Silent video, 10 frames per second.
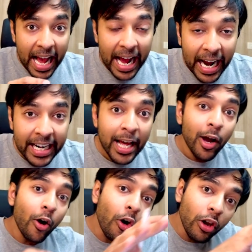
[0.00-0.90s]
And
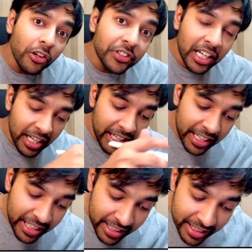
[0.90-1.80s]
all of the
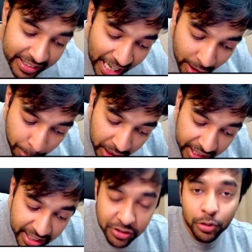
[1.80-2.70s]
content that
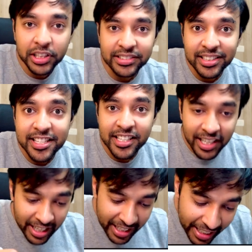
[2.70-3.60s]
pertains to this region,
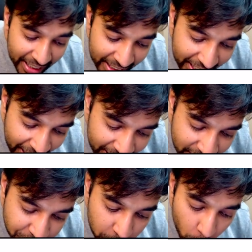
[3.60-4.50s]
it can get
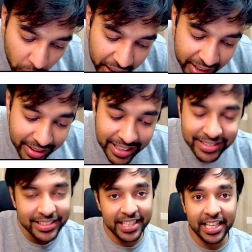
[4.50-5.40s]
stored in this
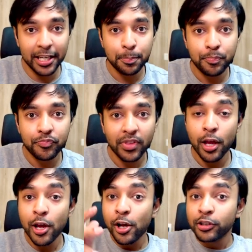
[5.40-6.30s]
CDN.
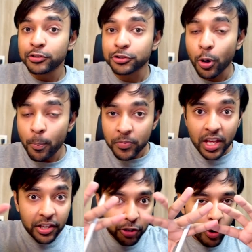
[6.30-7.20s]
So
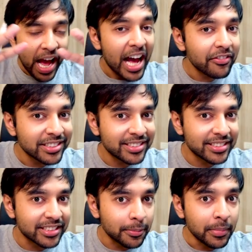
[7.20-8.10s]
you have a
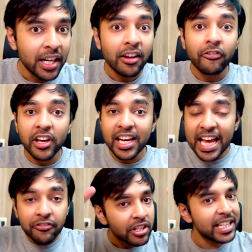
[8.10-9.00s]
system where
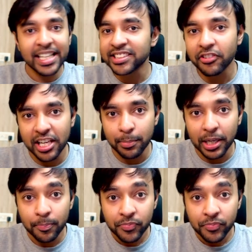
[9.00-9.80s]
everything is available